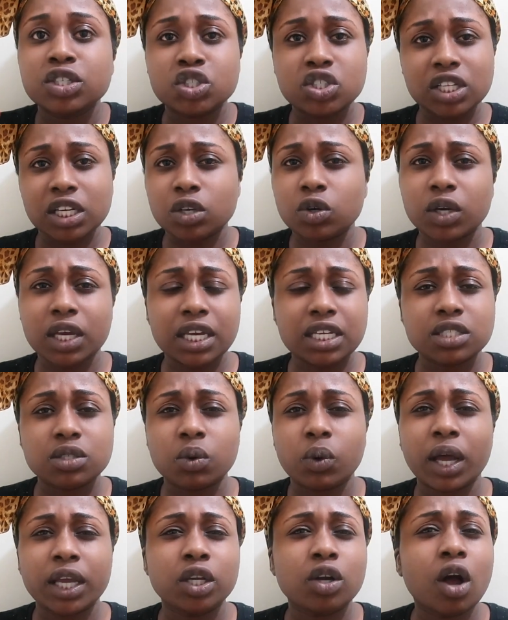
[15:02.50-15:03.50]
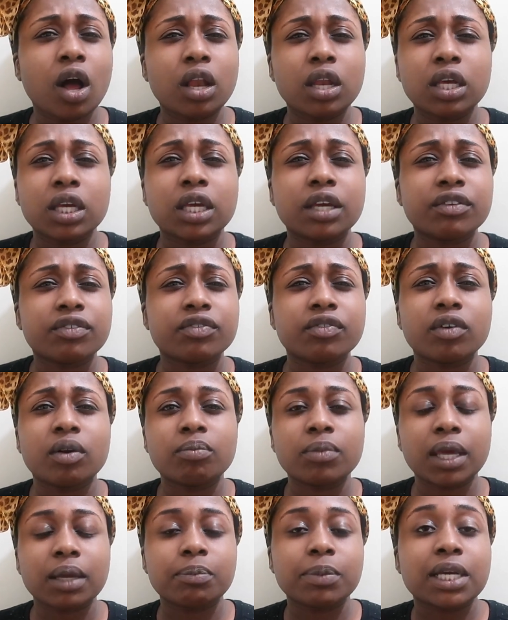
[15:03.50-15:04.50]
She's like, okay, so why are you calling? If
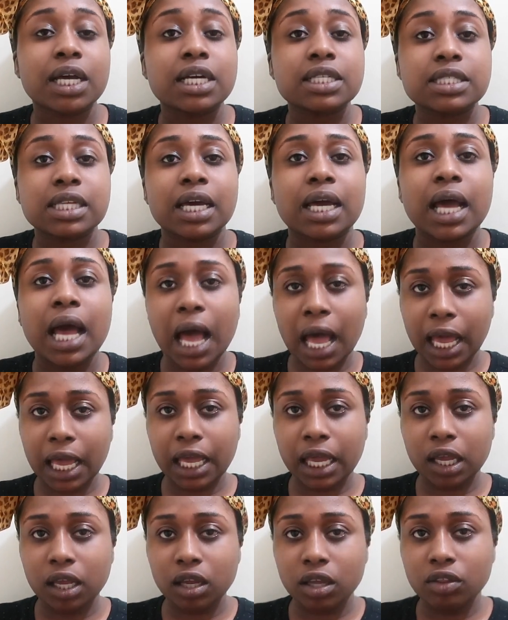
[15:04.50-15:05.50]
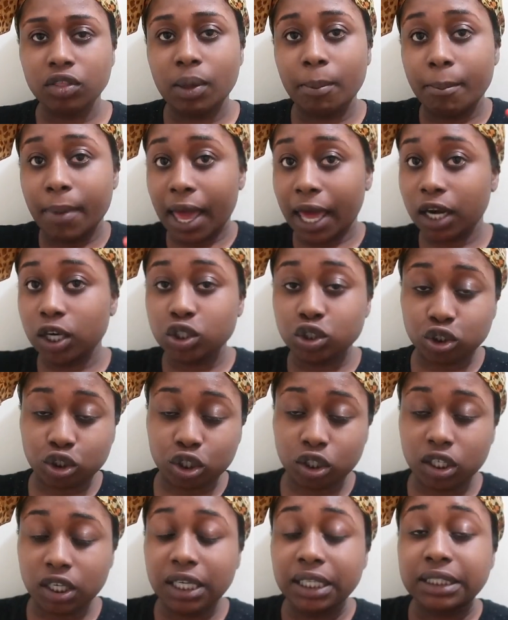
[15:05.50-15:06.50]
I'm like, because the guy, the
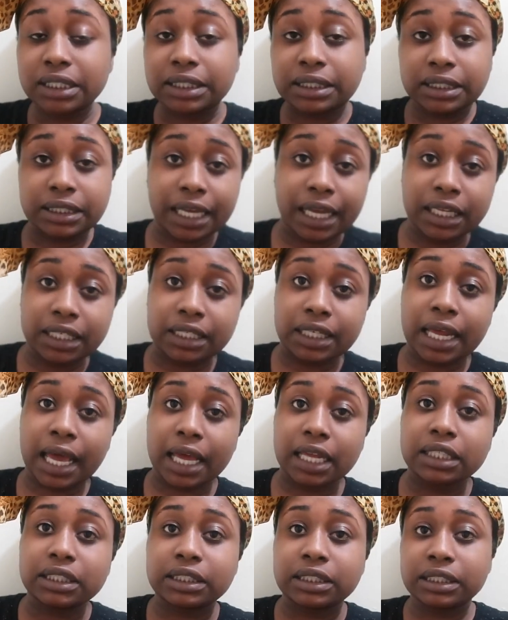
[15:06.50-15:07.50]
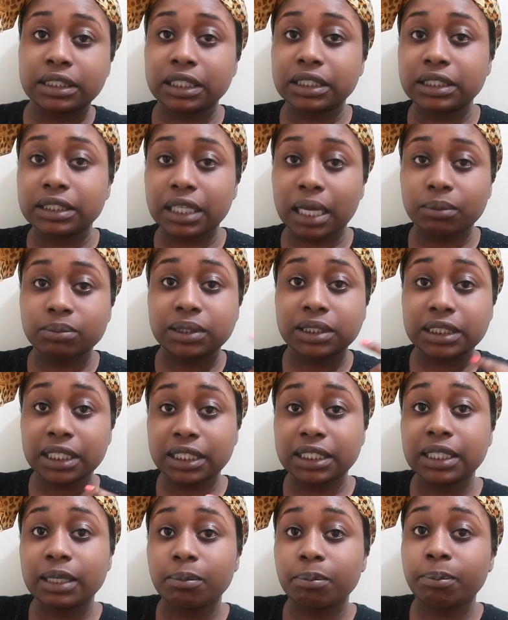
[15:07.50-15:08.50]
manager, said that since I'm
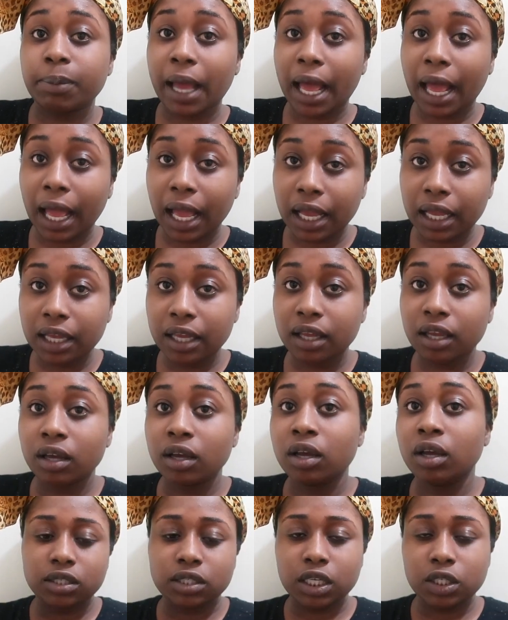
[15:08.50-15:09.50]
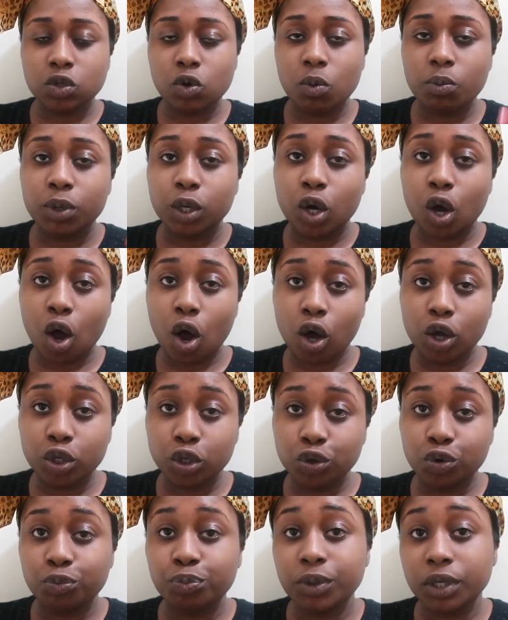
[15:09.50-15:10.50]
sending it back, they told me to call
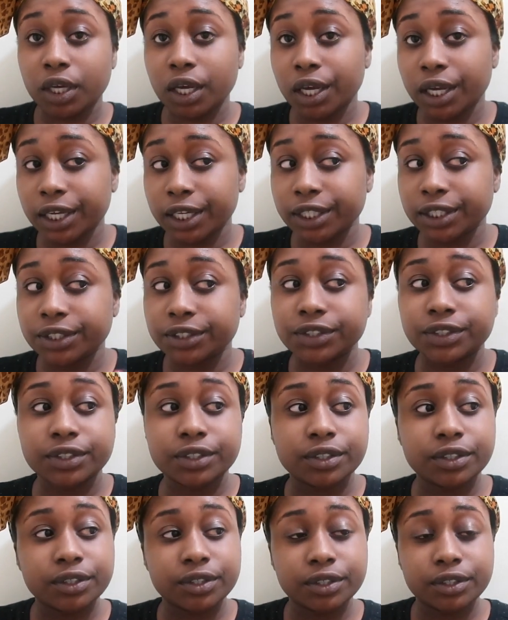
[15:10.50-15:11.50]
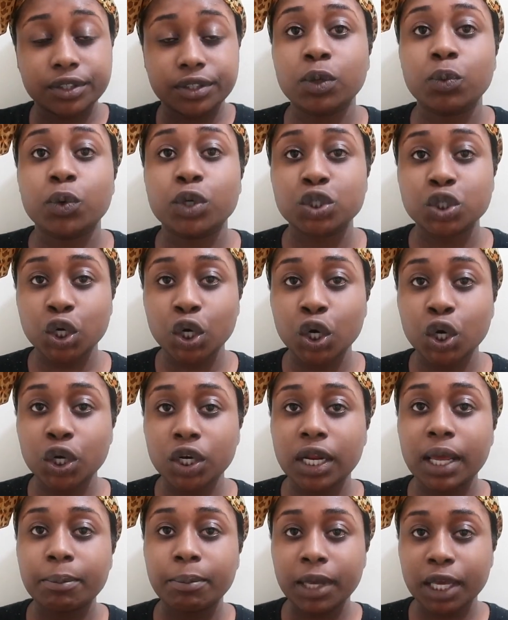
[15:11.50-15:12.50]
you because you
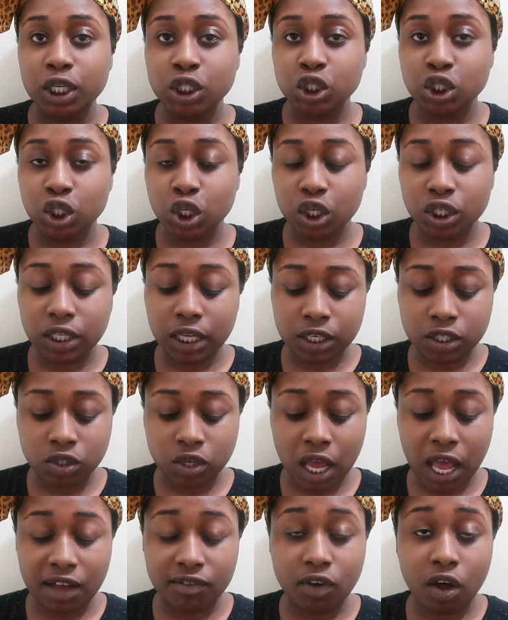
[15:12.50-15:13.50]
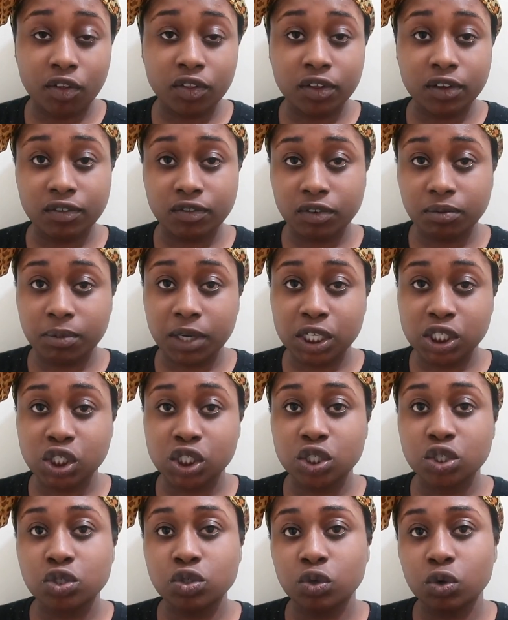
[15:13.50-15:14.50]
return and make sure that you have all the
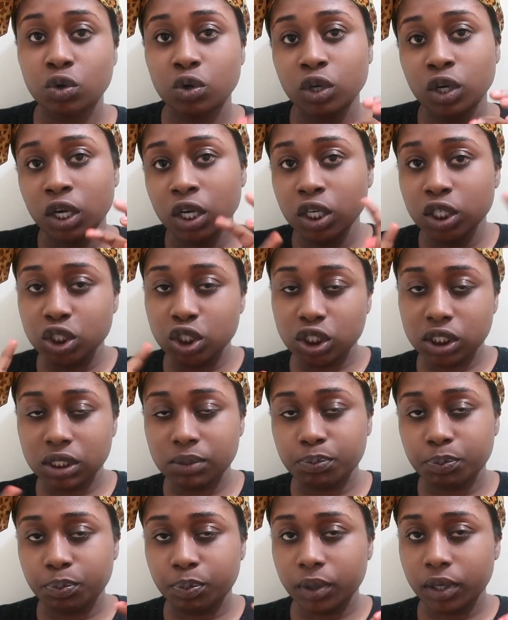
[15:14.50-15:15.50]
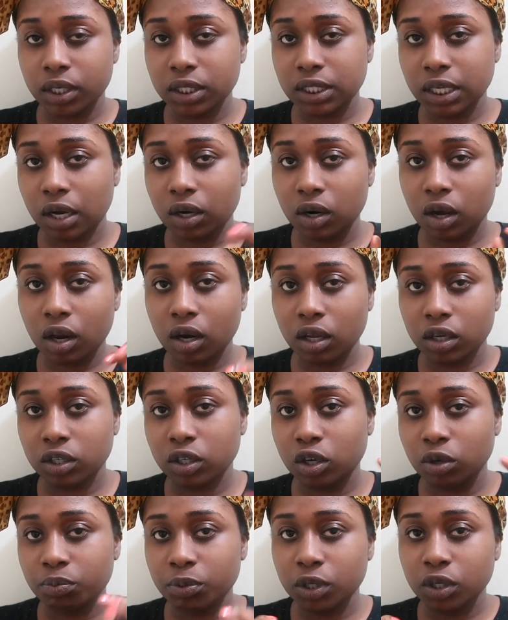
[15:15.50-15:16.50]
information. So she put it down all on
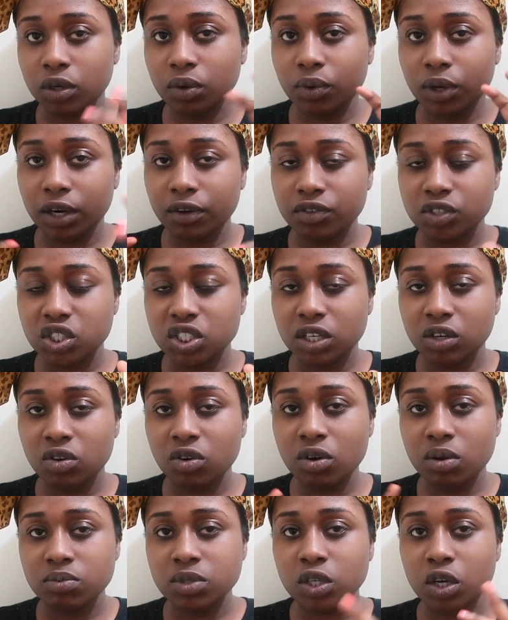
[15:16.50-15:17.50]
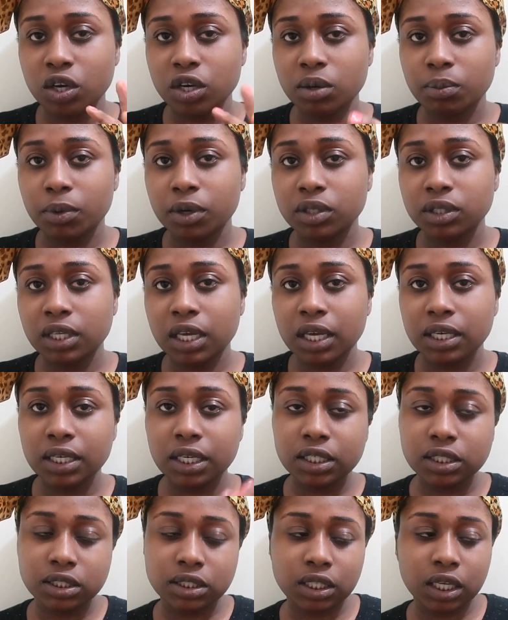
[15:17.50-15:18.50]
the computer, whatever. She's like, oh, I'm sorry about that.
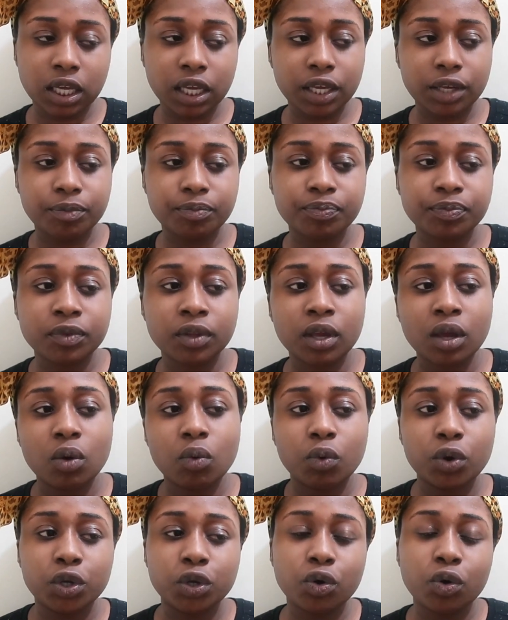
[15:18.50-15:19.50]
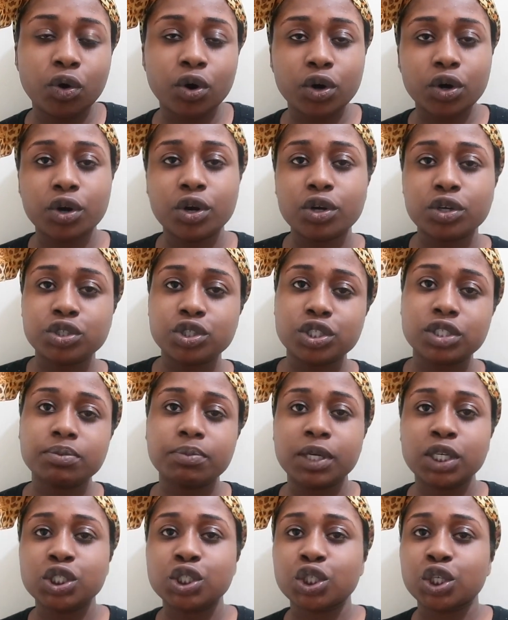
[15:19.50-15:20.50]
Next time when you order, just
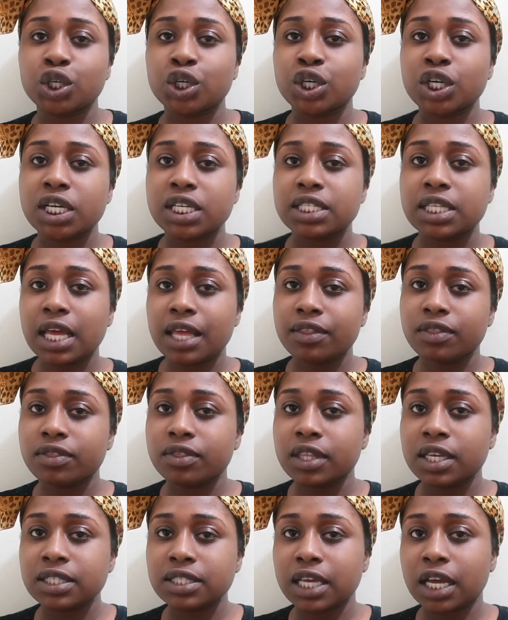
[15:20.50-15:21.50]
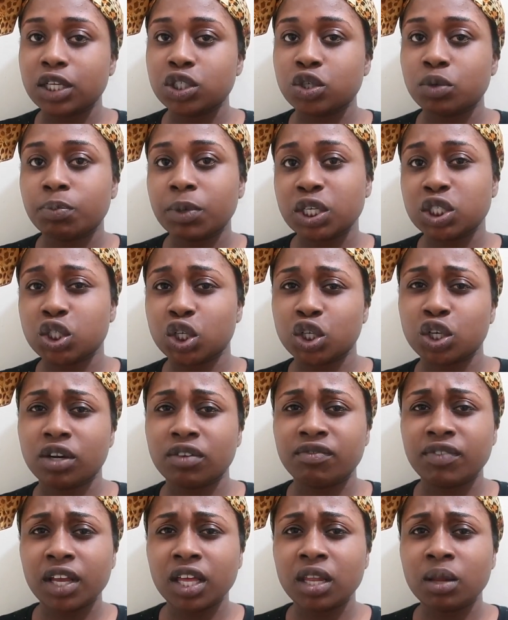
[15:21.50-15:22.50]
make sure it's at this address, make sure
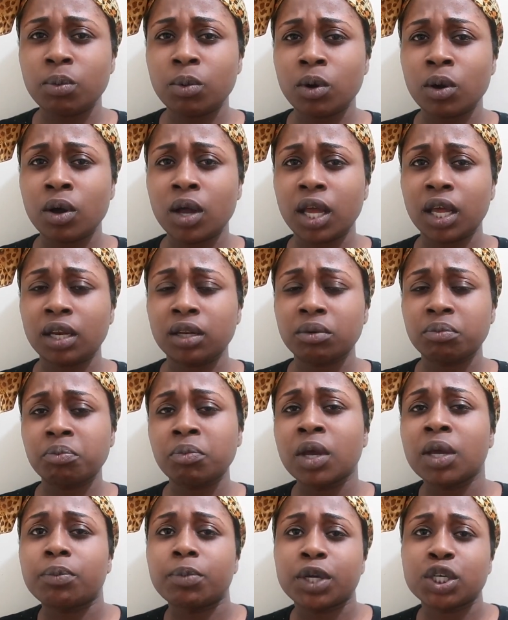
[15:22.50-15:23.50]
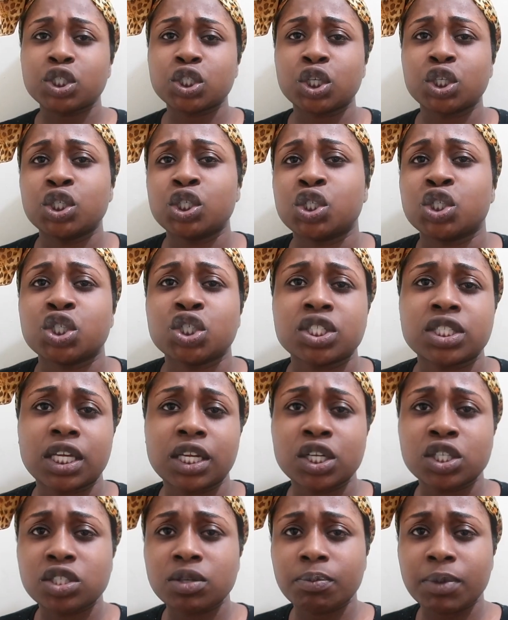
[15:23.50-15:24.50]
you're available, and make sure you just
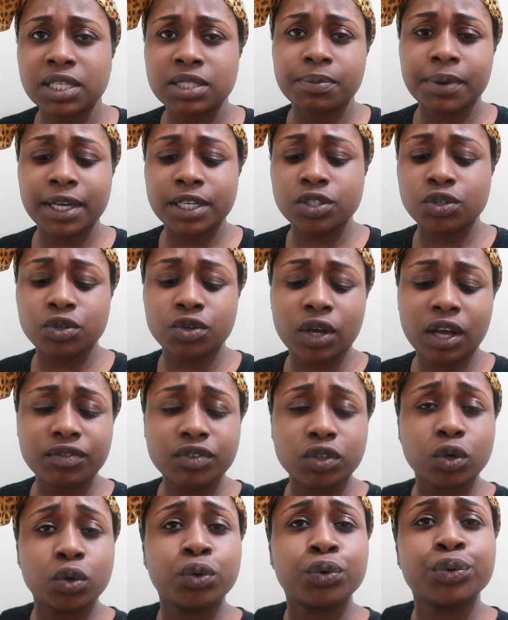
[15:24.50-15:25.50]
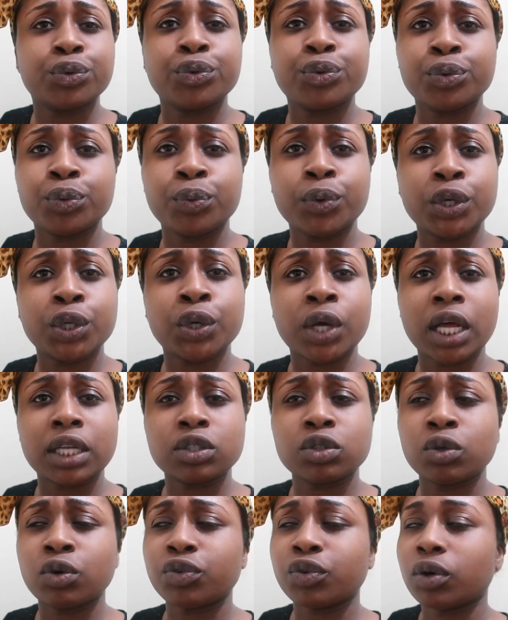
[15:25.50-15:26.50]
send it to Best Buy so you don't have to go through what you had
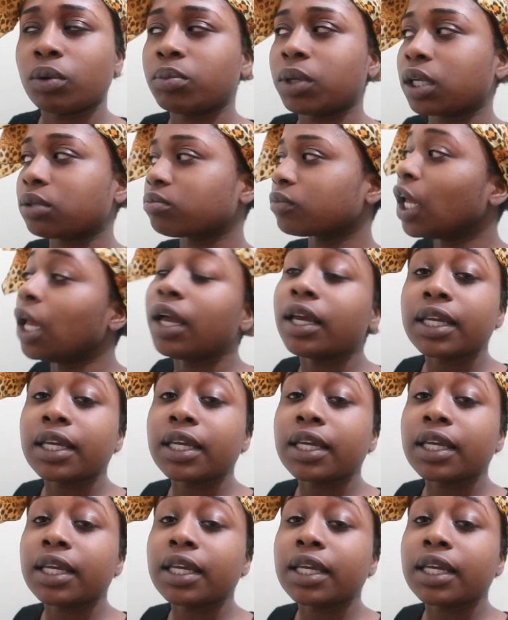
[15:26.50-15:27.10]
to go through. I'm like,